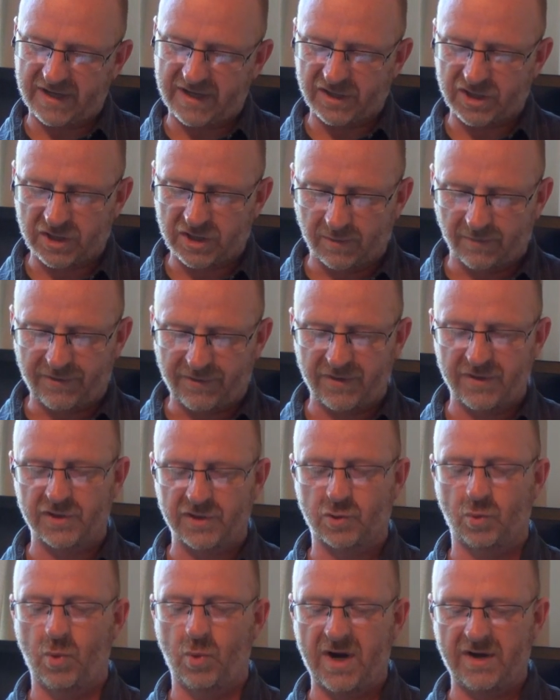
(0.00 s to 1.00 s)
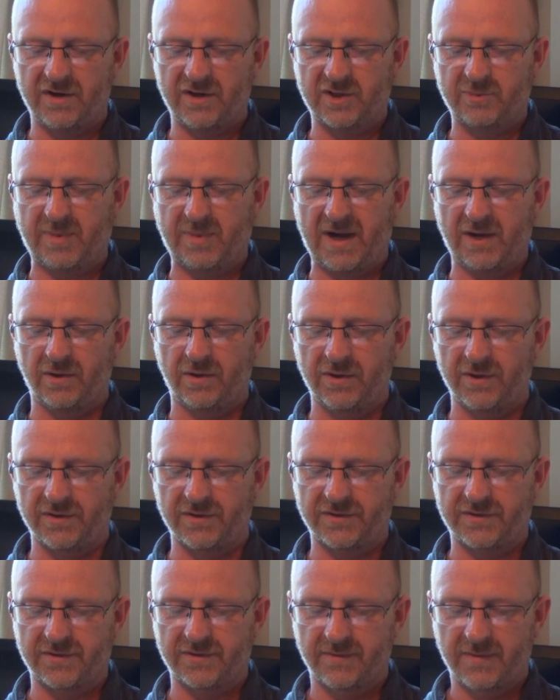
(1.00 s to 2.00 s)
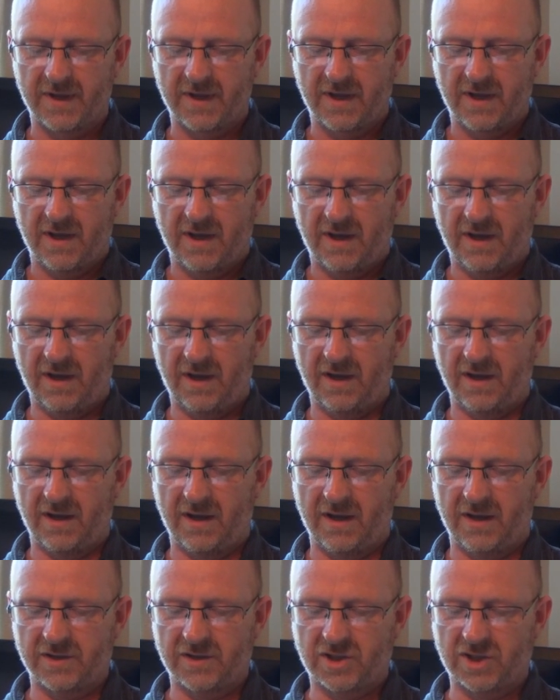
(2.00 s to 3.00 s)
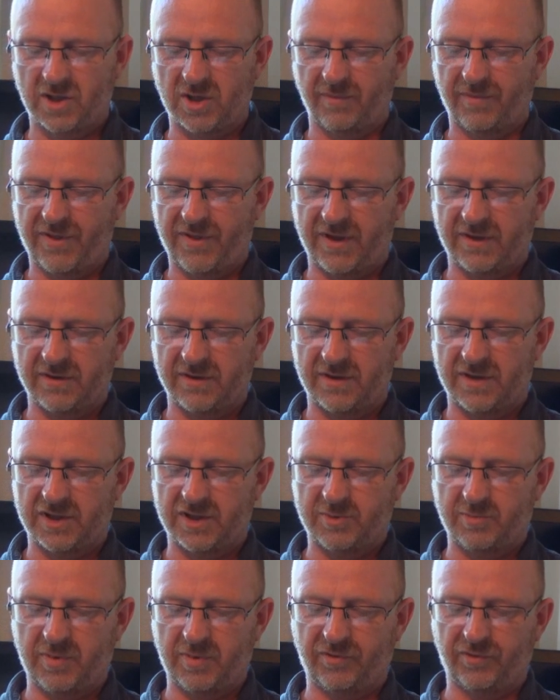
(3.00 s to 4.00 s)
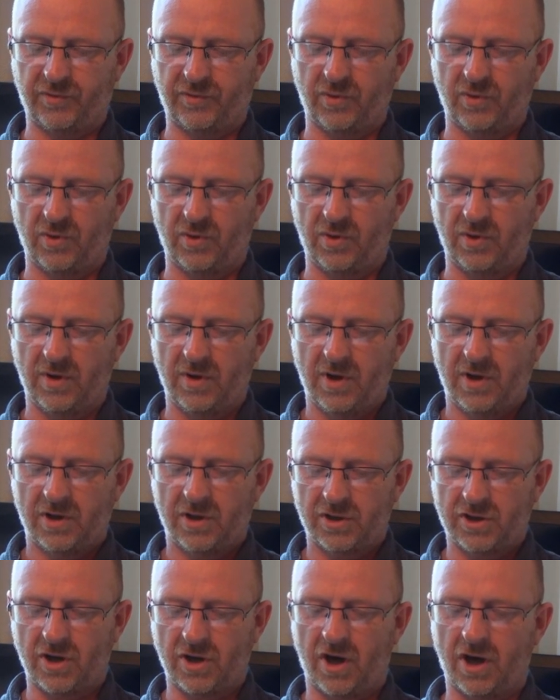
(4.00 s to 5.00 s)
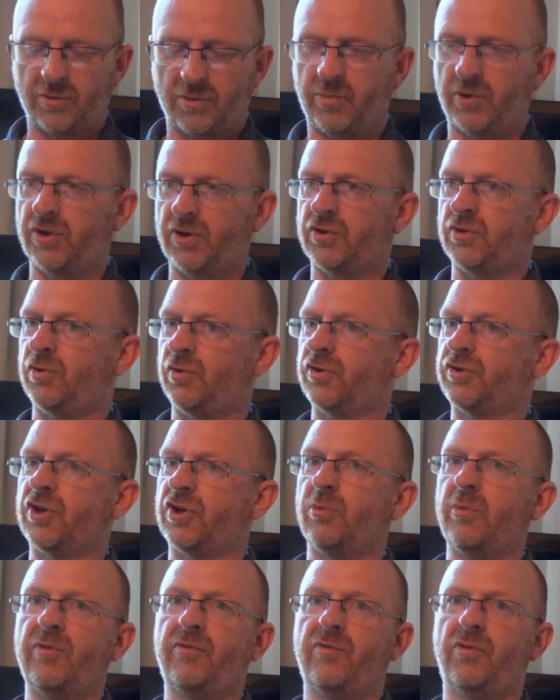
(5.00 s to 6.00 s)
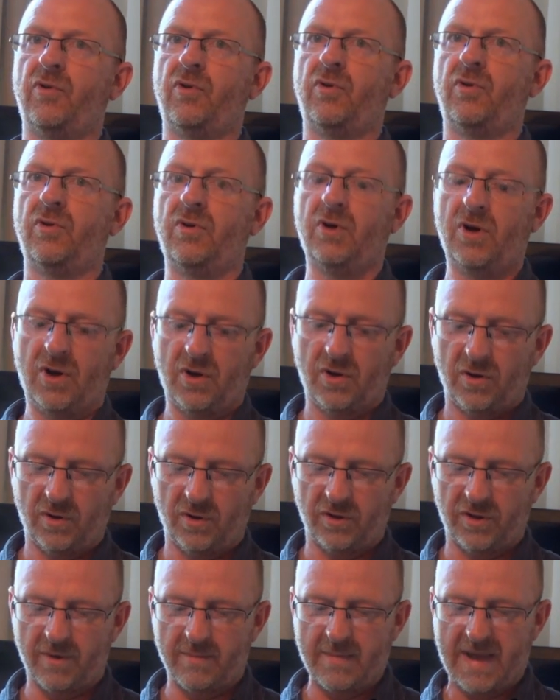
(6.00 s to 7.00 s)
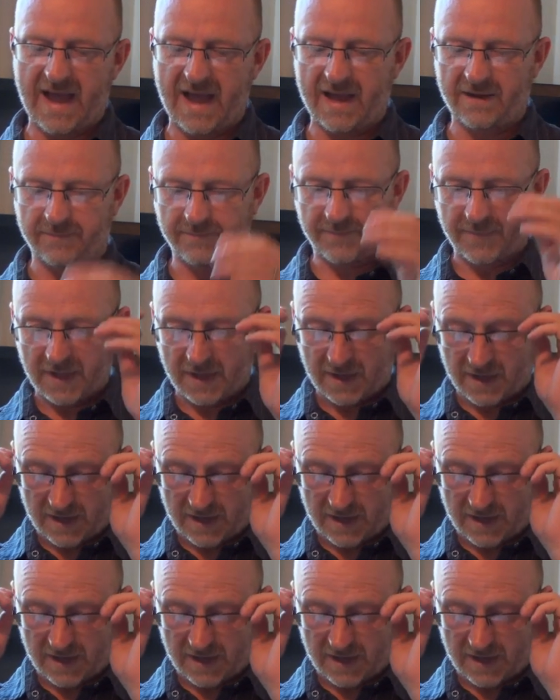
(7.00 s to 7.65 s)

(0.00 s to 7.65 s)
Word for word: It's something that's witnessed by others, uh, something that is before God, but it's also before other men.